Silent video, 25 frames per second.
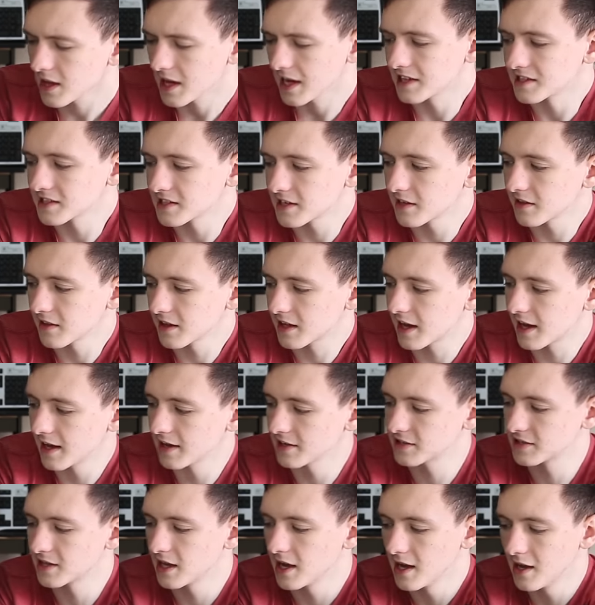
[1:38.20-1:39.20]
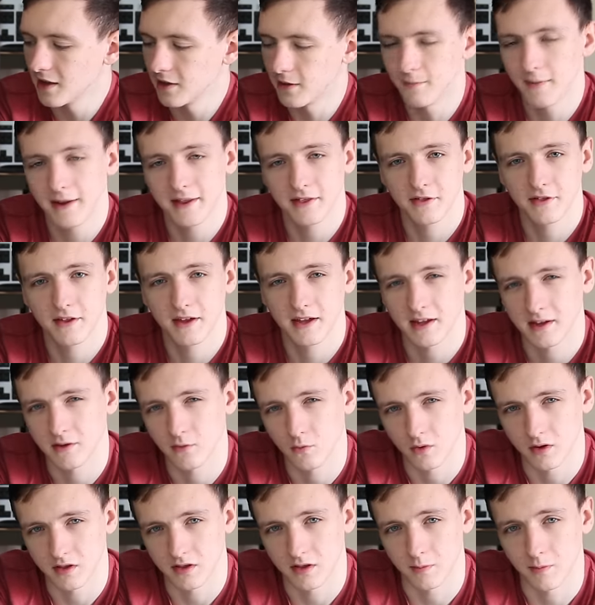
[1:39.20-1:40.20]
Inside the case, the main
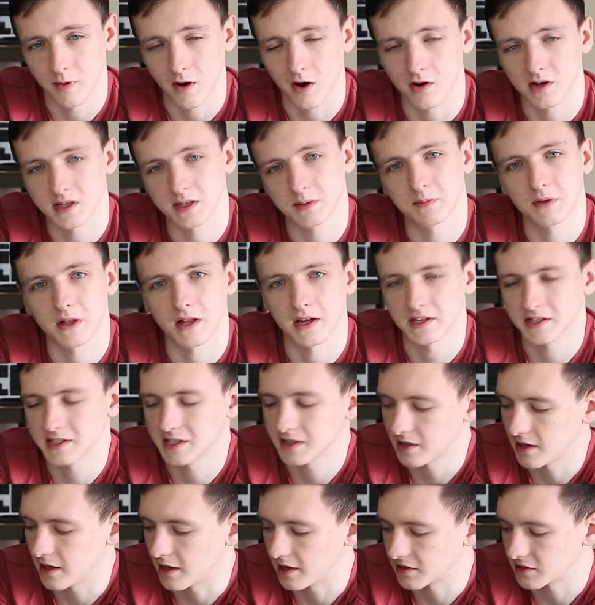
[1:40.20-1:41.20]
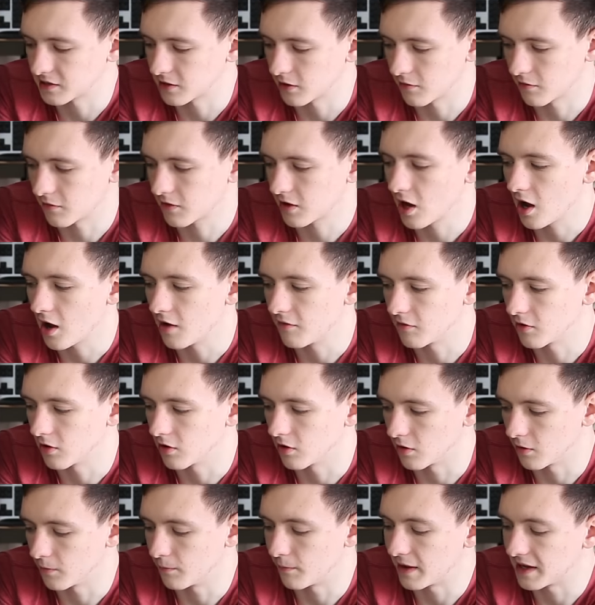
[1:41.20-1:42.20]
thing with the power supply uh, sort of
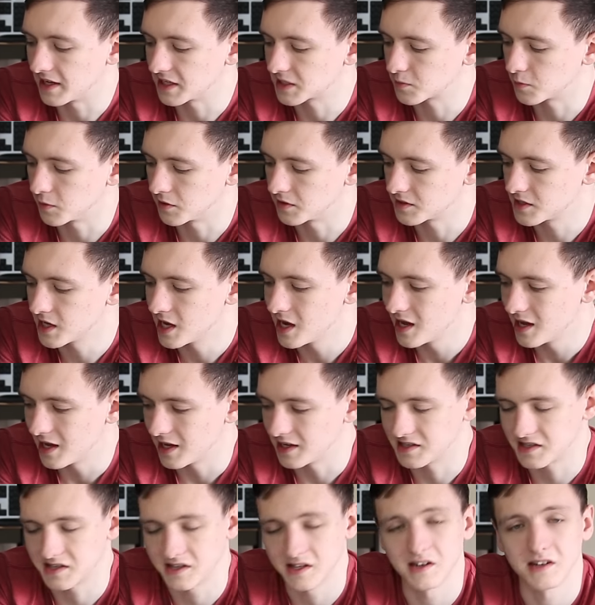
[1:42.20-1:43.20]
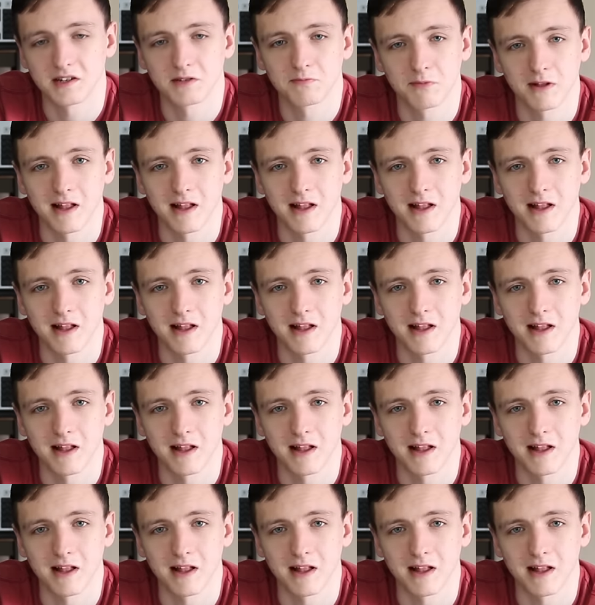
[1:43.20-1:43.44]
cover or basement is that it's